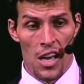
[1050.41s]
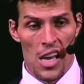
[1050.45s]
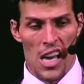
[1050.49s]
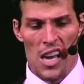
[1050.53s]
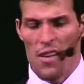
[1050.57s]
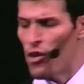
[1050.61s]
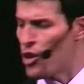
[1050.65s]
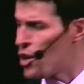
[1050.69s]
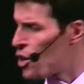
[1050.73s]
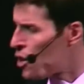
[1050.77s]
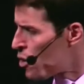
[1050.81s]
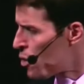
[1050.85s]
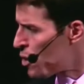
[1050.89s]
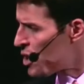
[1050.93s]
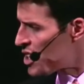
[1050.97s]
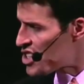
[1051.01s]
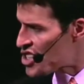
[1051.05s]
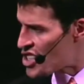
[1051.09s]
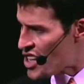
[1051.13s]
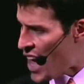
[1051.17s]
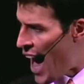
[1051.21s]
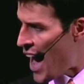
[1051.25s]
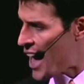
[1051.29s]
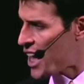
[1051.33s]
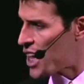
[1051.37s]
If you don't know
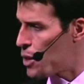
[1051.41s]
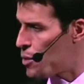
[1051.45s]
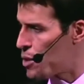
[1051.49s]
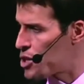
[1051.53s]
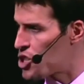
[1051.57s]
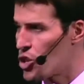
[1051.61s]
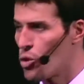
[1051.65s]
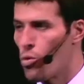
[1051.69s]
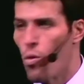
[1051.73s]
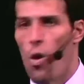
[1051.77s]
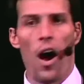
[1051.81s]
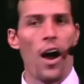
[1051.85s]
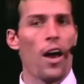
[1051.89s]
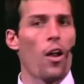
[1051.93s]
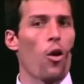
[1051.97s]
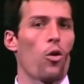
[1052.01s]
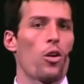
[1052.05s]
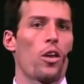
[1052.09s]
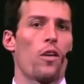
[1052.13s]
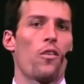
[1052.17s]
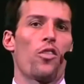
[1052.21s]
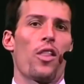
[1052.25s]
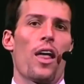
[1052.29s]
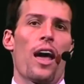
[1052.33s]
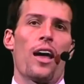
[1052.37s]
exactly what you want or
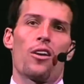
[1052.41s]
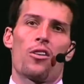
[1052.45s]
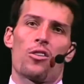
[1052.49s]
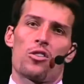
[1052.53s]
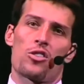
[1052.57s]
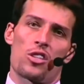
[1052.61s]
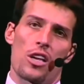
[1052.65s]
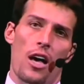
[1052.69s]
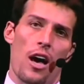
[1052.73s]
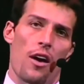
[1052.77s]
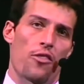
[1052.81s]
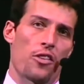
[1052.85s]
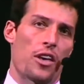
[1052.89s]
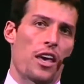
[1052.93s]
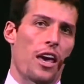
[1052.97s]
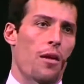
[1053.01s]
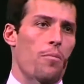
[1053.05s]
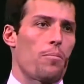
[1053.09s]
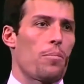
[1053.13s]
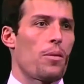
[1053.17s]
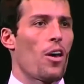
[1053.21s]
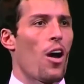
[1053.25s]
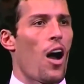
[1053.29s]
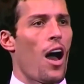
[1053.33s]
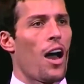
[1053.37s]
you let yourself
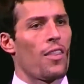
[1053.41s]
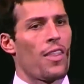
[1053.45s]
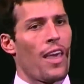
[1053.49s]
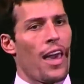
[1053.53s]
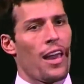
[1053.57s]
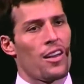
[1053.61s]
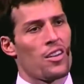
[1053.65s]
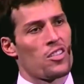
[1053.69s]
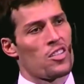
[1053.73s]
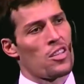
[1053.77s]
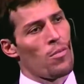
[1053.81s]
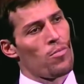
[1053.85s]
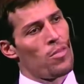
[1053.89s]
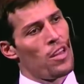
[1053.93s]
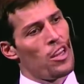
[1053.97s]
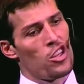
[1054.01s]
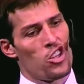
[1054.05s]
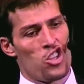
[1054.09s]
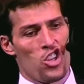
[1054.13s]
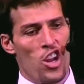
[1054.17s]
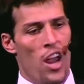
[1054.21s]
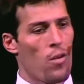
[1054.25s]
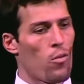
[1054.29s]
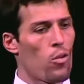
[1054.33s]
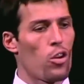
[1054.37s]
get beyond that into something
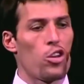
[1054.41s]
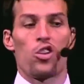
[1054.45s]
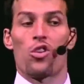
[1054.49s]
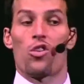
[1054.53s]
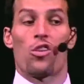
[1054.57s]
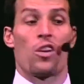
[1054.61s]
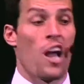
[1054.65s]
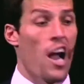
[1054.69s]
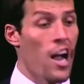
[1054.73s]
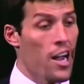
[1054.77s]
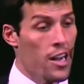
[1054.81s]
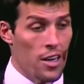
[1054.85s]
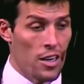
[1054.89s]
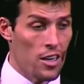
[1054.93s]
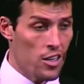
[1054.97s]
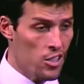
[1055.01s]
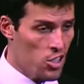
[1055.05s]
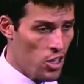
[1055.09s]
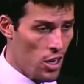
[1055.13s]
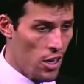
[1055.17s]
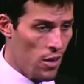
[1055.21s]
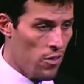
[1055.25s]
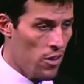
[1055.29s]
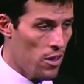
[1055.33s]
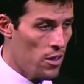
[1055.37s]
general, you're not going to
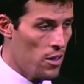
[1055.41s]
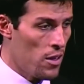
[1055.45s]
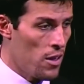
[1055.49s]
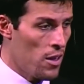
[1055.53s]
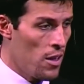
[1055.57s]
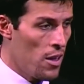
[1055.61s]
achieve it.